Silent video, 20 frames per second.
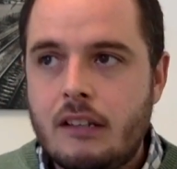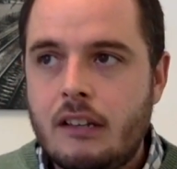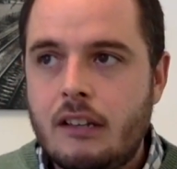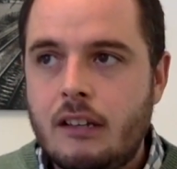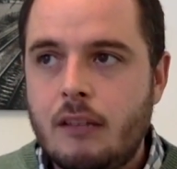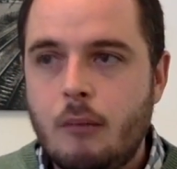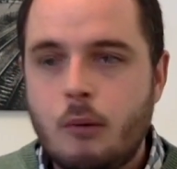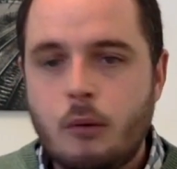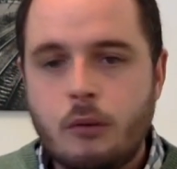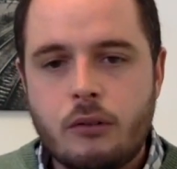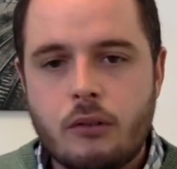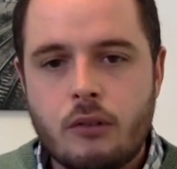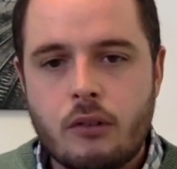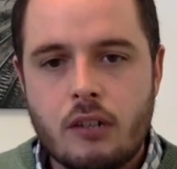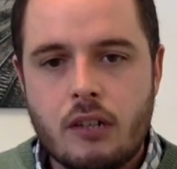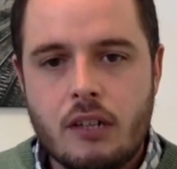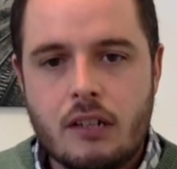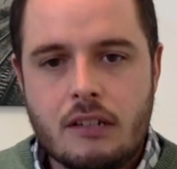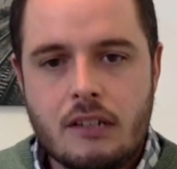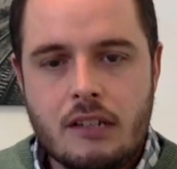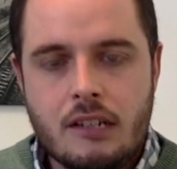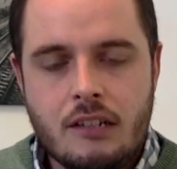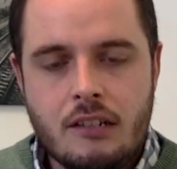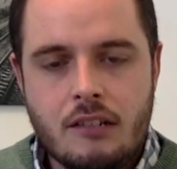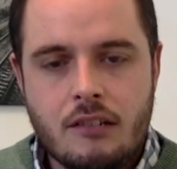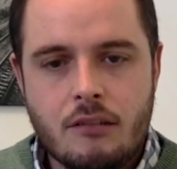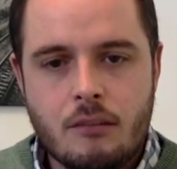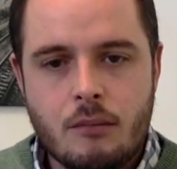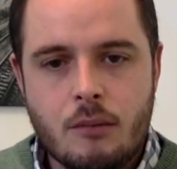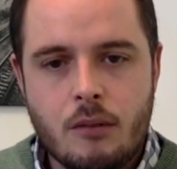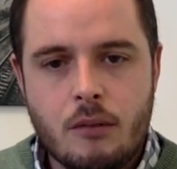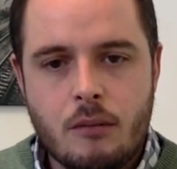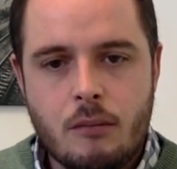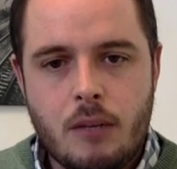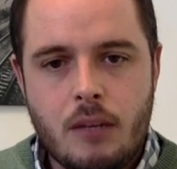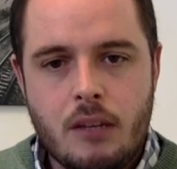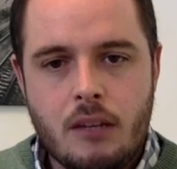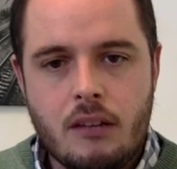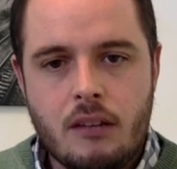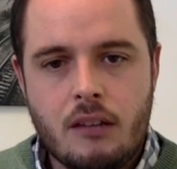I think most organizations would
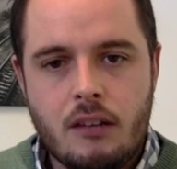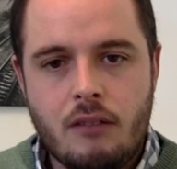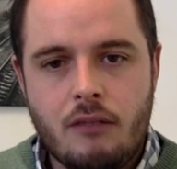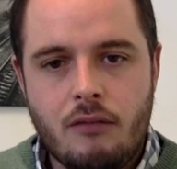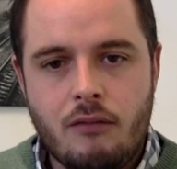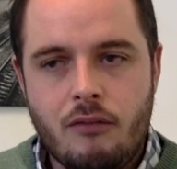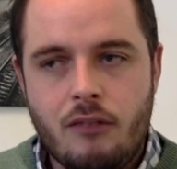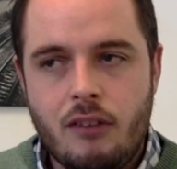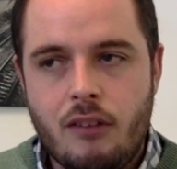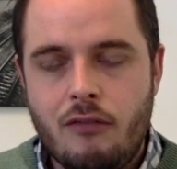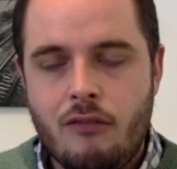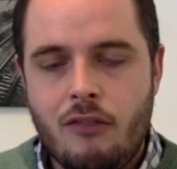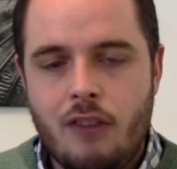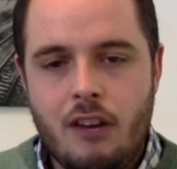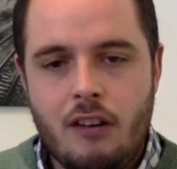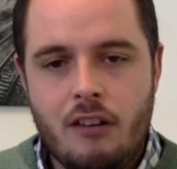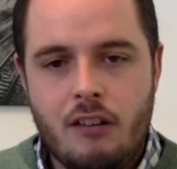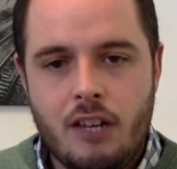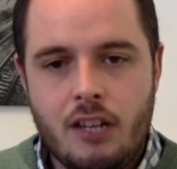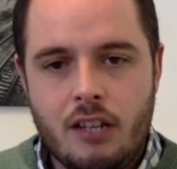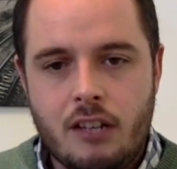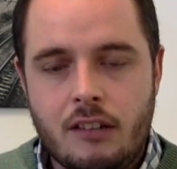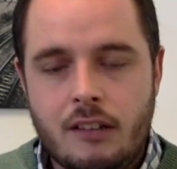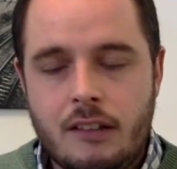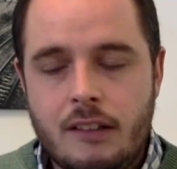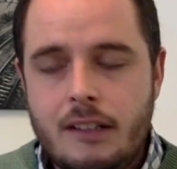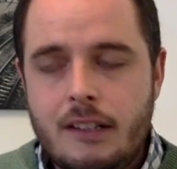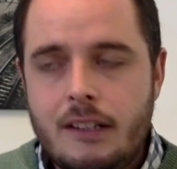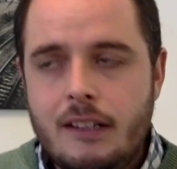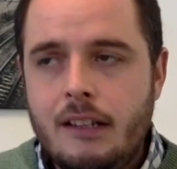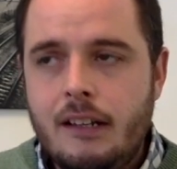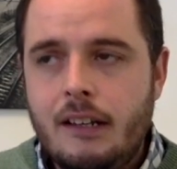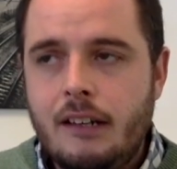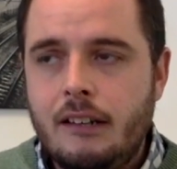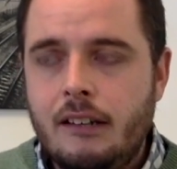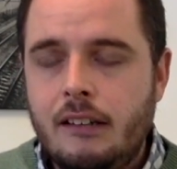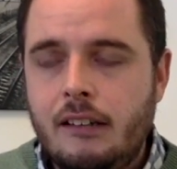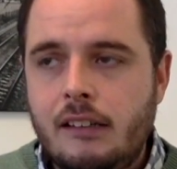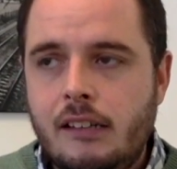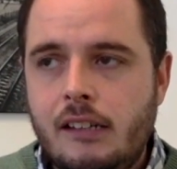admit they vary
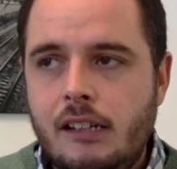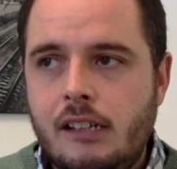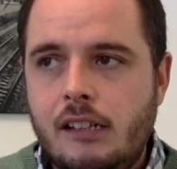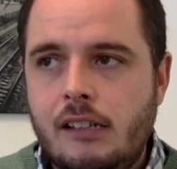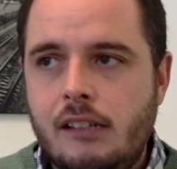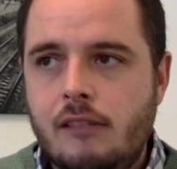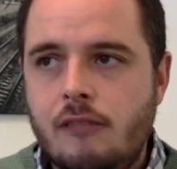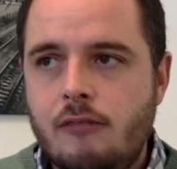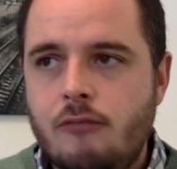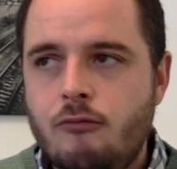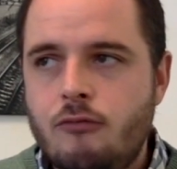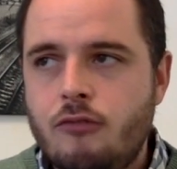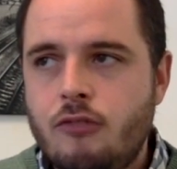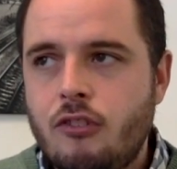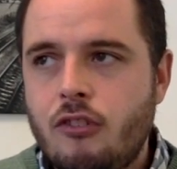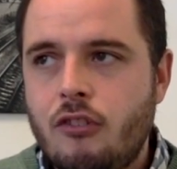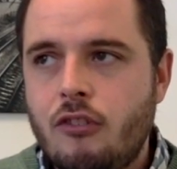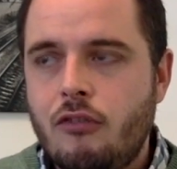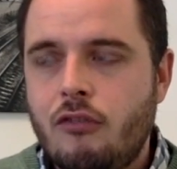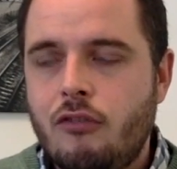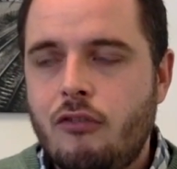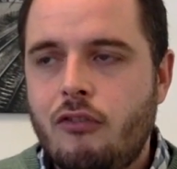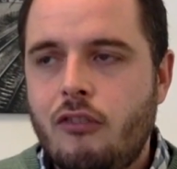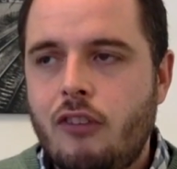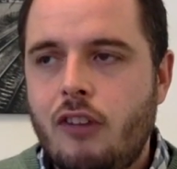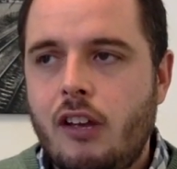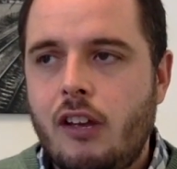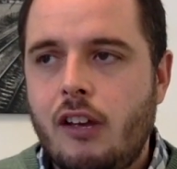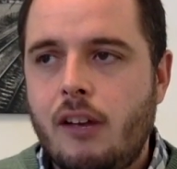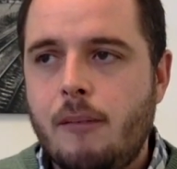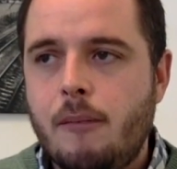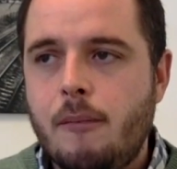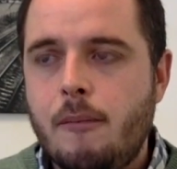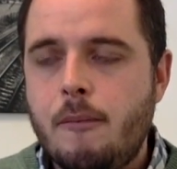in sort of